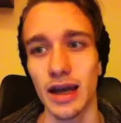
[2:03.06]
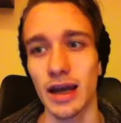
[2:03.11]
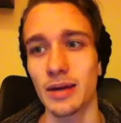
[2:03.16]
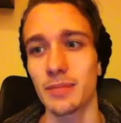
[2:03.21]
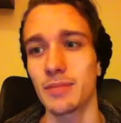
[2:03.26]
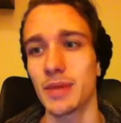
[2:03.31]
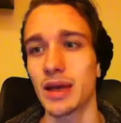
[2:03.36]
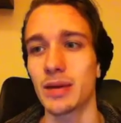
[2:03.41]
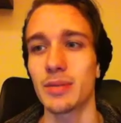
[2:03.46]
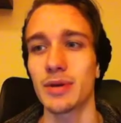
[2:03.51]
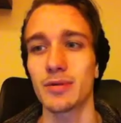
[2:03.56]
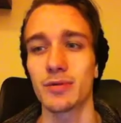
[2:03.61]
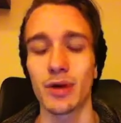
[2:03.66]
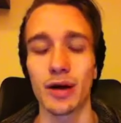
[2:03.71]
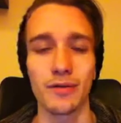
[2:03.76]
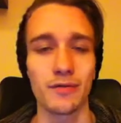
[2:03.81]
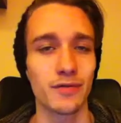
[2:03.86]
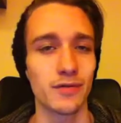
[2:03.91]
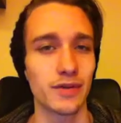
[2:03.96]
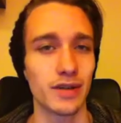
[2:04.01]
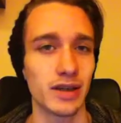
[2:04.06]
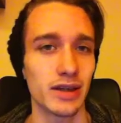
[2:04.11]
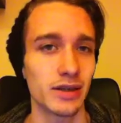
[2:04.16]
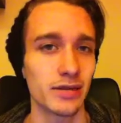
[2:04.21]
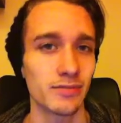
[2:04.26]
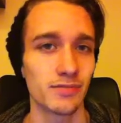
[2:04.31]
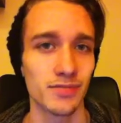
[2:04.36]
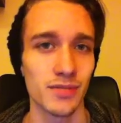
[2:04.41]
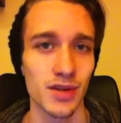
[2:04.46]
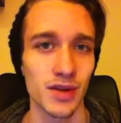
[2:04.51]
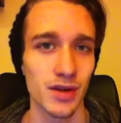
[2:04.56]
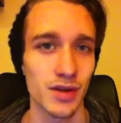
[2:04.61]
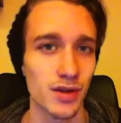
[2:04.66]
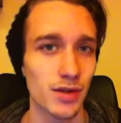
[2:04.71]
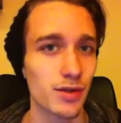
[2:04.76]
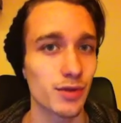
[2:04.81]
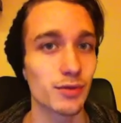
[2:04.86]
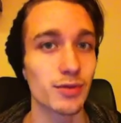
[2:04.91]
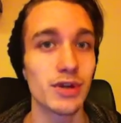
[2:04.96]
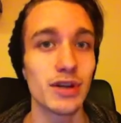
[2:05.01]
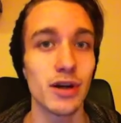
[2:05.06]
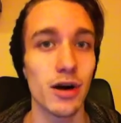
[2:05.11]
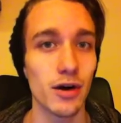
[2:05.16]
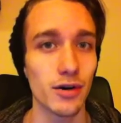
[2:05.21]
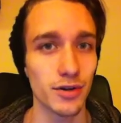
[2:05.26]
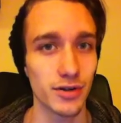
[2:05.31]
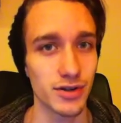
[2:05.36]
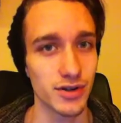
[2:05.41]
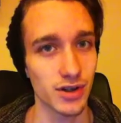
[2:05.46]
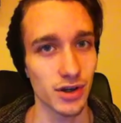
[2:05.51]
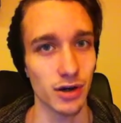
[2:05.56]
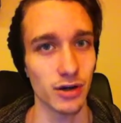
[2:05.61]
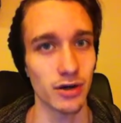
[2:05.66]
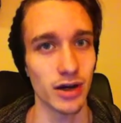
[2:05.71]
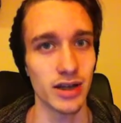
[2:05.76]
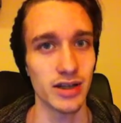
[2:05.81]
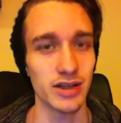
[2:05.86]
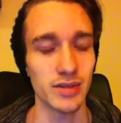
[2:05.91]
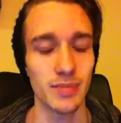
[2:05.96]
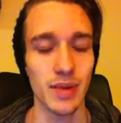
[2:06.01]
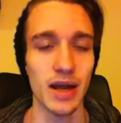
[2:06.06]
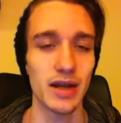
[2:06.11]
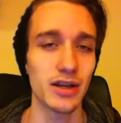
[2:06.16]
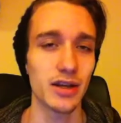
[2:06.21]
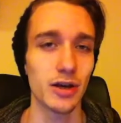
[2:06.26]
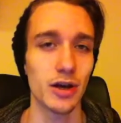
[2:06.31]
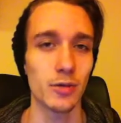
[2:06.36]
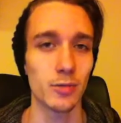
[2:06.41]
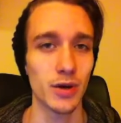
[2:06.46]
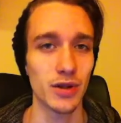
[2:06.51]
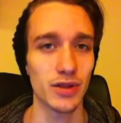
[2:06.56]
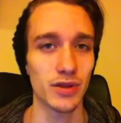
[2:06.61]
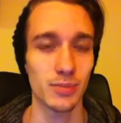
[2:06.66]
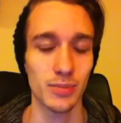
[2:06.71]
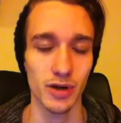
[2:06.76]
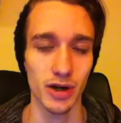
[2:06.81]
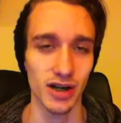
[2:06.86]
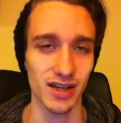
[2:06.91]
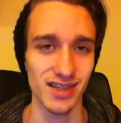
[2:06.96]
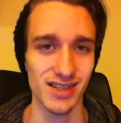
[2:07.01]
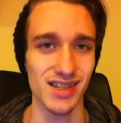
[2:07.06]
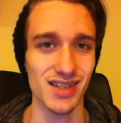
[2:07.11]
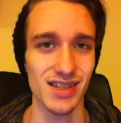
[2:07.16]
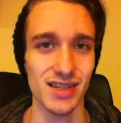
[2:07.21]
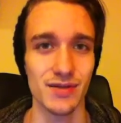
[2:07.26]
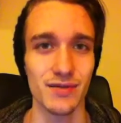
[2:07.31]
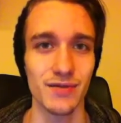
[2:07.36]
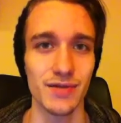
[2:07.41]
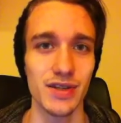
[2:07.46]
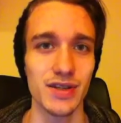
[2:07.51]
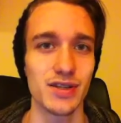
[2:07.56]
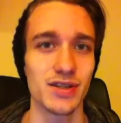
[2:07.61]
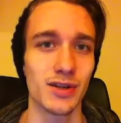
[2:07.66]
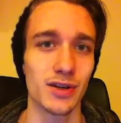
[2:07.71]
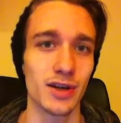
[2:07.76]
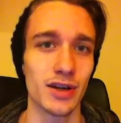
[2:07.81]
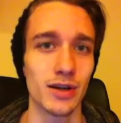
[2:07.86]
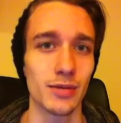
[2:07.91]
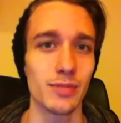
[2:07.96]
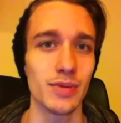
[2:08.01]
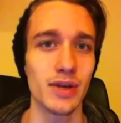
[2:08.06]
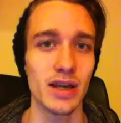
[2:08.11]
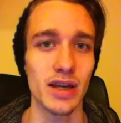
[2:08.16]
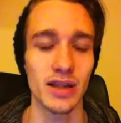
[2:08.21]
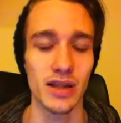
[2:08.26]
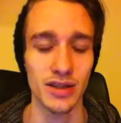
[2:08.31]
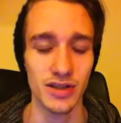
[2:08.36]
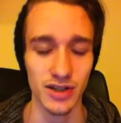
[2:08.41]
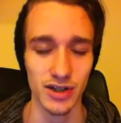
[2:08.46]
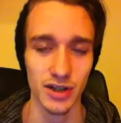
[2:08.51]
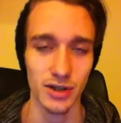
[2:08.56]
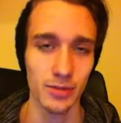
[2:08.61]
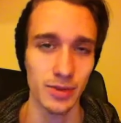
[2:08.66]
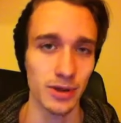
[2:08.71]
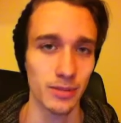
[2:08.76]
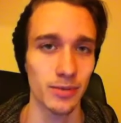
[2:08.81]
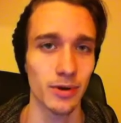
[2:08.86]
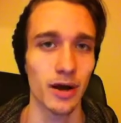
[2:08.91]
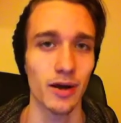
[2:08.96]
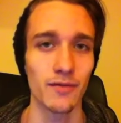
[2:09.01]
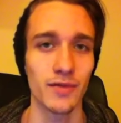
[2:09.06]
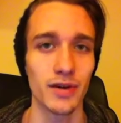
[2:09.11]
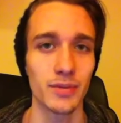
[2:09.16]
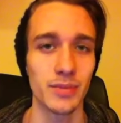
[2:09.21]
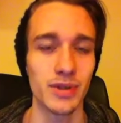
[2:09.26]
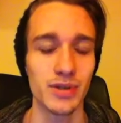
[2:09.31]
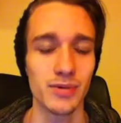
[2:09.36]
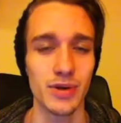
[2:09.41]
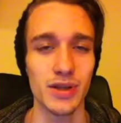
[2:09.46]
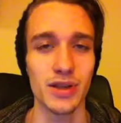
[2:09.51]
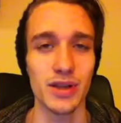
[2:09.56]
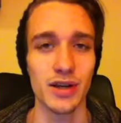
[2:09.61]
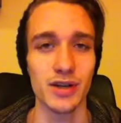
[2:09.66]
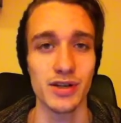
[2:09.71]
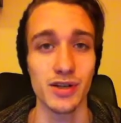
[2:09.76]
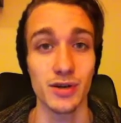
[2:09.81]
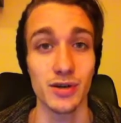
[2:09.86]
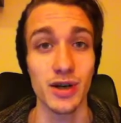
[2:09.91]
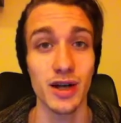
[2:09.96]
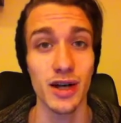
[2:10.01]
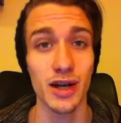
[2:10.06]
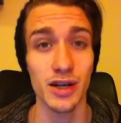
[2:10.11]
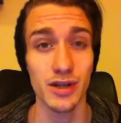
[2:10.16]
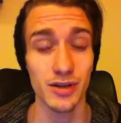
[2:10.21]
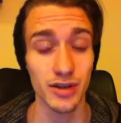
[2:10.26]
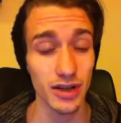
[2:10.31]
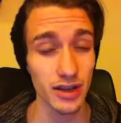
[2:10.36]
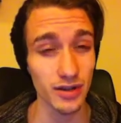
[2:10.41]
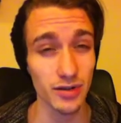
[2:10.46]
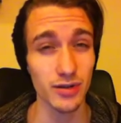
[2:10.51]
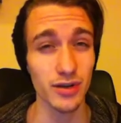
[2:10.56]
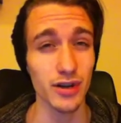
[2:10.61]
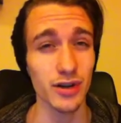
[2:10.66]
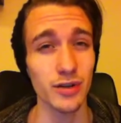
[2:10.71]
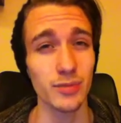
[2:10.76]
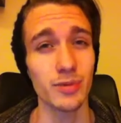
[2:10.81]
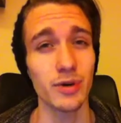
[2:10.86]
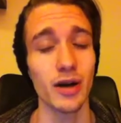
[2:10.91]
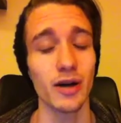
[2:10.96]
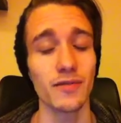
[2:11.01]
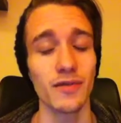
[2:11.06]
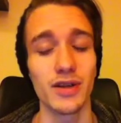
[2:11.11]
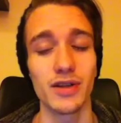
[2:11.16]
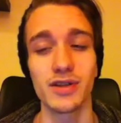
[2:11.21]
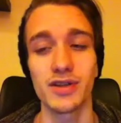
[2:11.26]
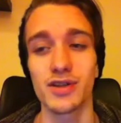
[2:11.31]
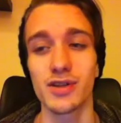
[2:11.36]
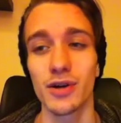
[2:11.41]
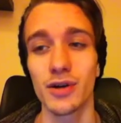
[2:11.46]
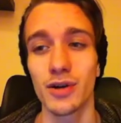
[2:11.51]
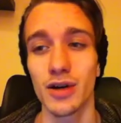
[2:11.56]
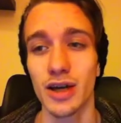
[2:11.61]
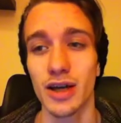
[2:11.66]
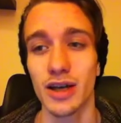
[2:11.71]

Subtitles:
at maybe roughly $3, alright, depending on what the processing fees are going to be, and that's going to be your profit in between there. So you're looking at a $3 profit. So